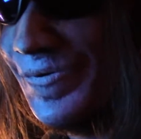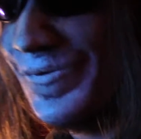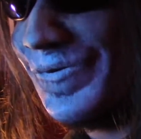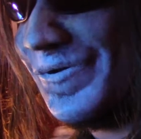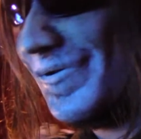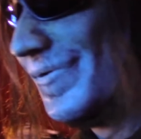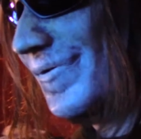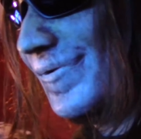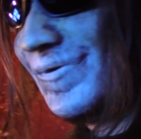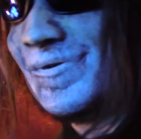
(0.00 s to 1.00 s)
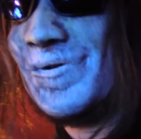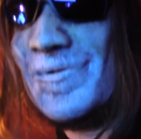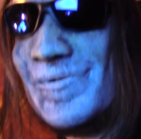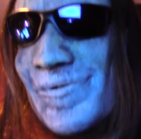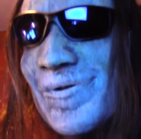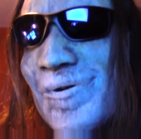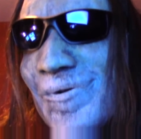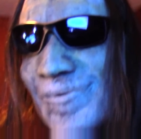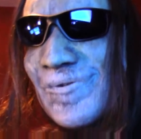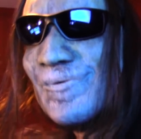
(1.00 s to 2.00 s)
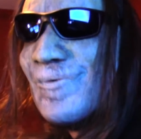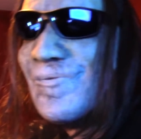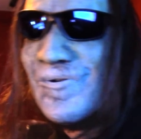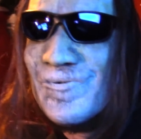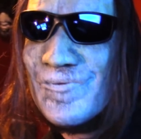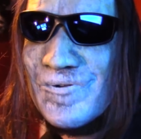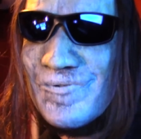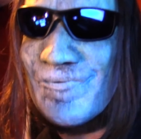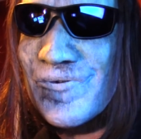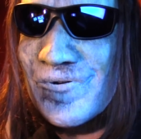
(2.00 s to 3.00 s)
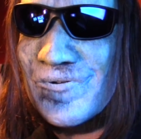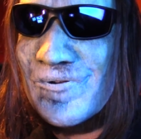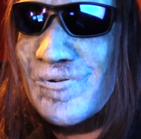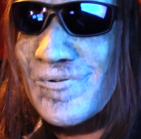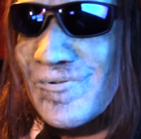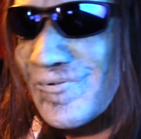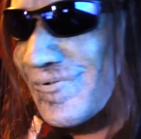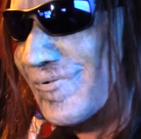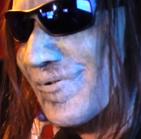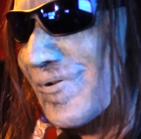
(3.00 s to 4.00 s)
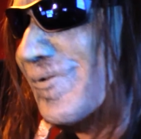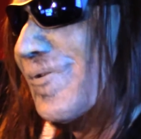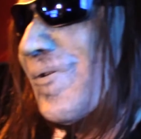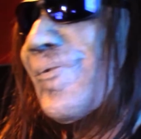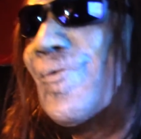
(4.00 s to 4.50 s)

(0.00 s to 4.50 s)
will be those two songs that always remind me of Montana and that